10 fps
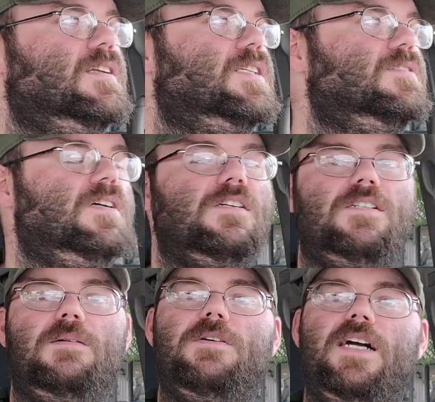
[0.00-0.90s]
new touched
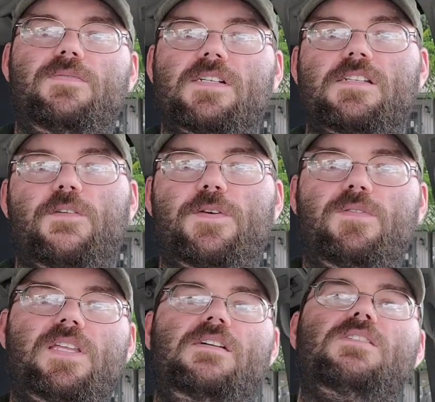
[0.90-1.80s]
up graphics and a few
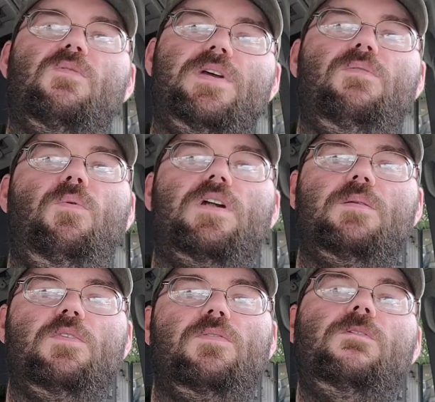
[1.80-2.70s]
things that we wanted
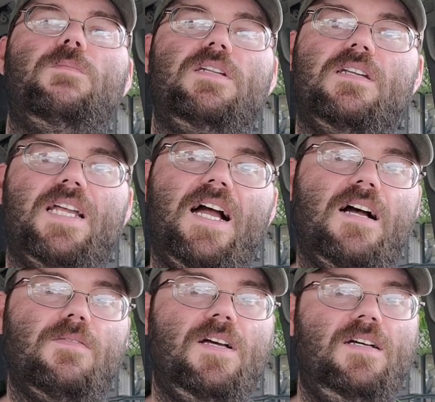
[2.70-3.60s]
before but didn't
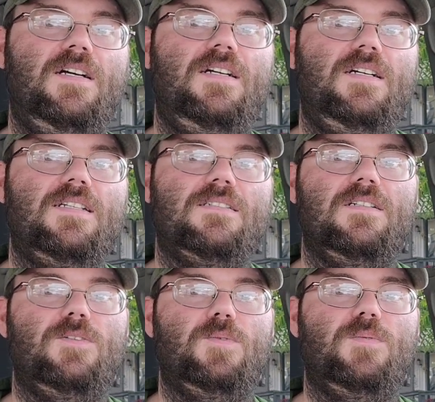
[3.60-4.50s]
have.
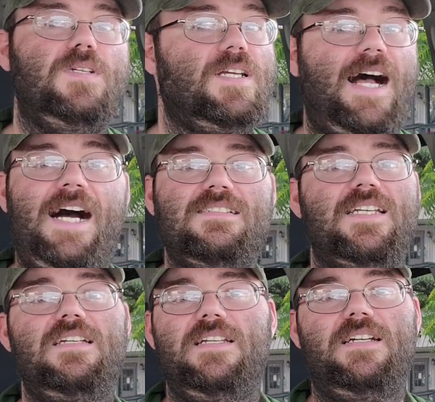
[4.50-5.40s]
So I
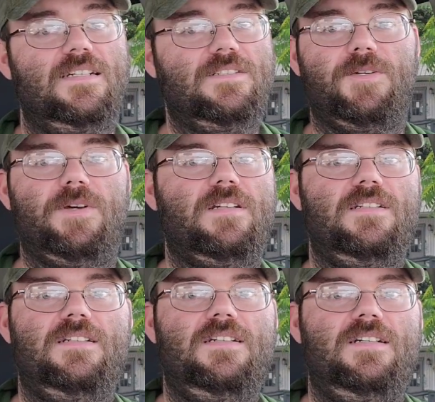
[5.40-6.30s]
say lean into it.
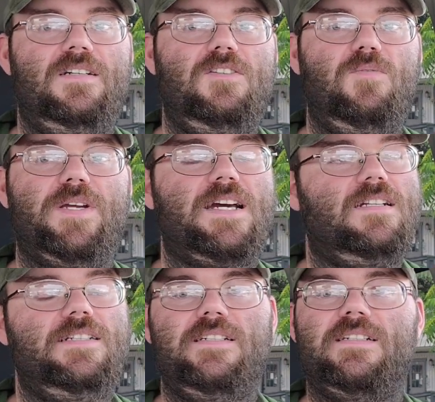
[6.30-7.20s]
We got to
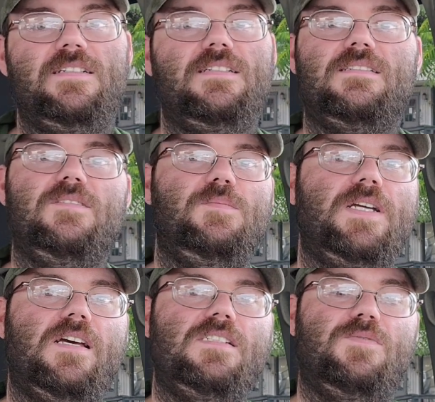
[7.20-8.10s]
lean into this,
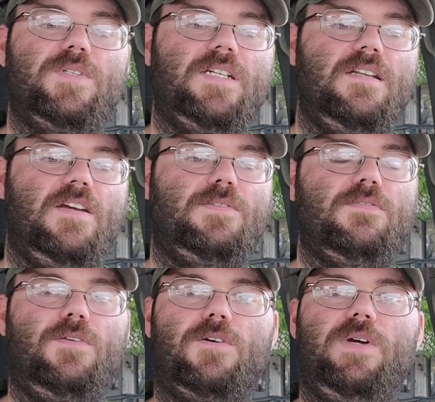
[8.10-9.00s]
because if we
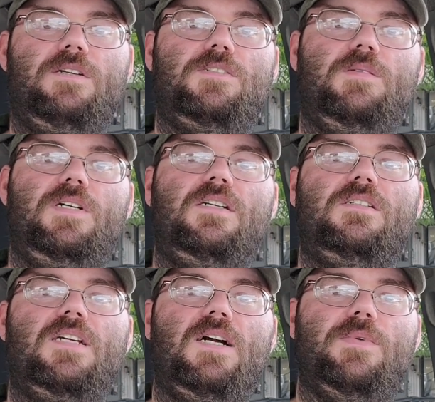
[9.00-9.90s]
float around too
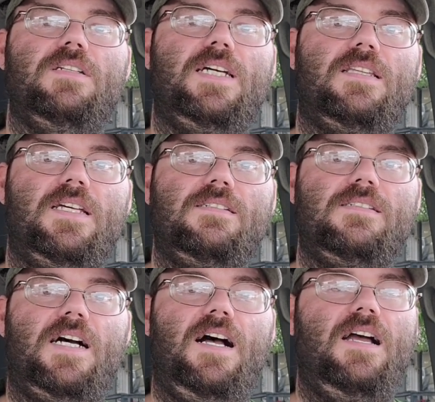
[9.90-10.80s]
much and we let things
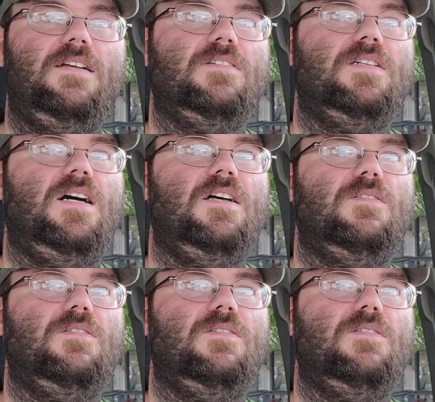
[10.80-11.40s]
die on the